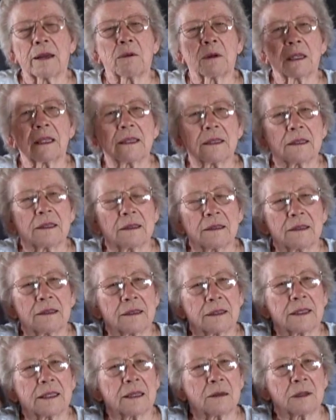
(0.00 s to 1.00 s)
they would.
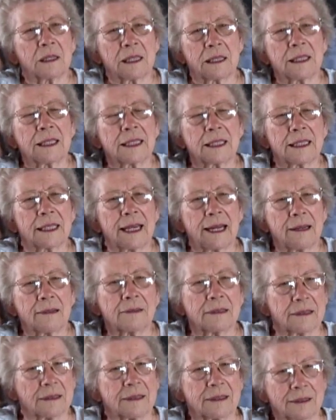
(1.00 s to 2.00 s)
They would clean it
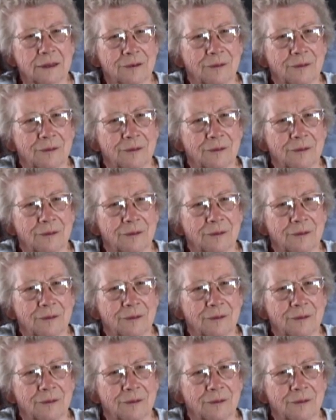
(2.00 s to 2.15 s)
out.